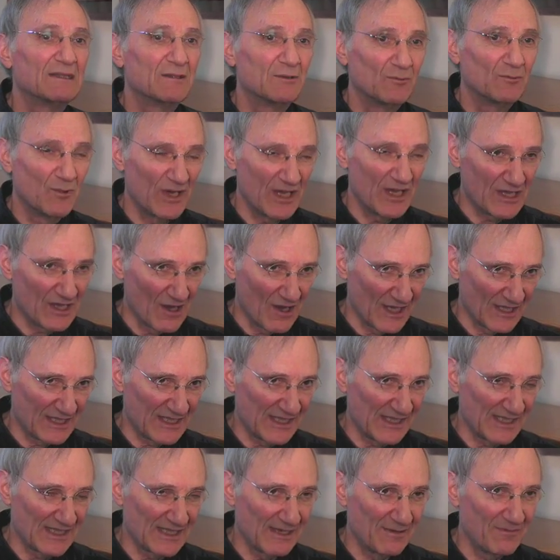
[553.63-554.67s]
with
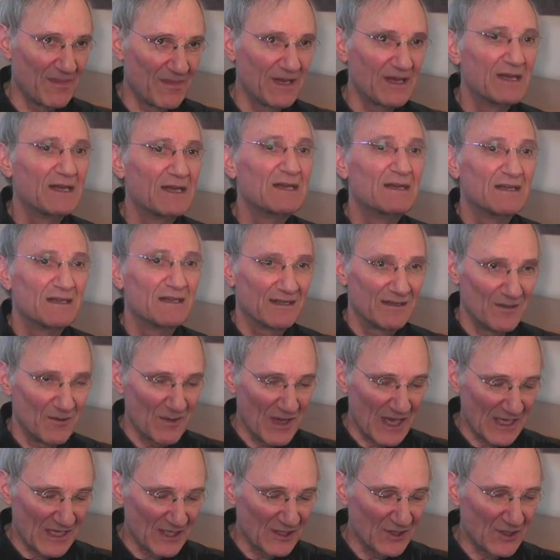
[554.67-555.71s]
autism, you
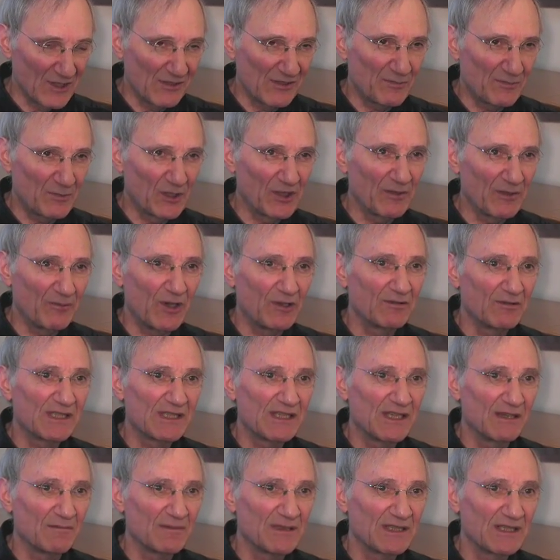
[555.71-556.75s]
make induced pluripotent
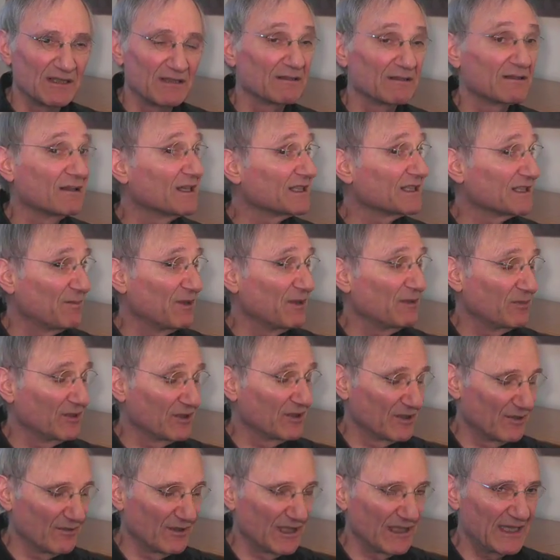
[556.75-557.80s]
stem cells. Lots of people are
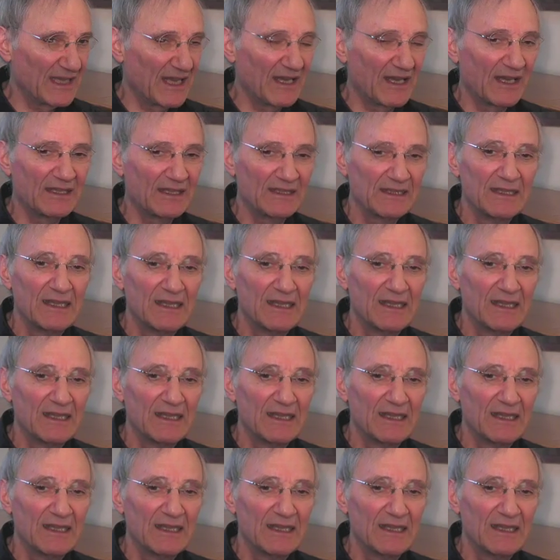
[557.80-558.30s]
doing that.